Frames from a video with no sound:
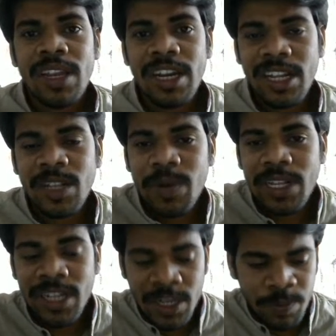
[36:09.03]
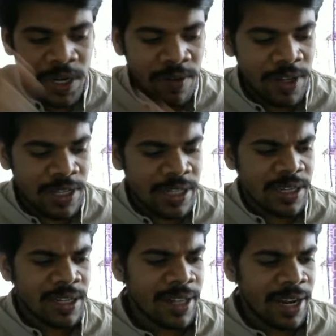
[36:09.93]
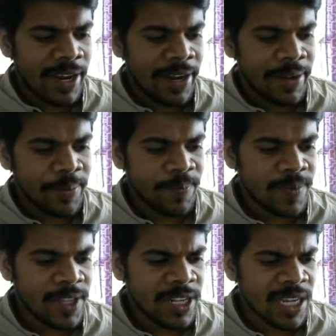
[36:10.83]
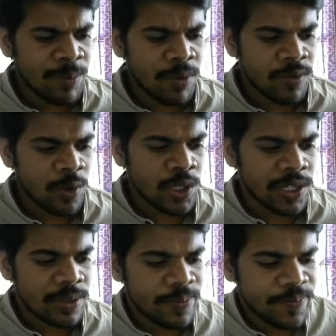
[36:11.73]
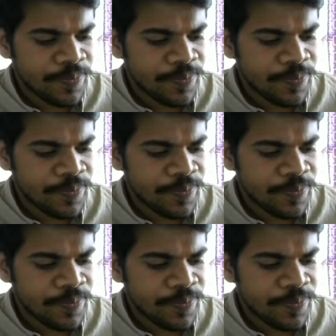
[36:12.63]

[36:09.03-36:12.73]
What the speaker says: it is present in previous slide. This type of question.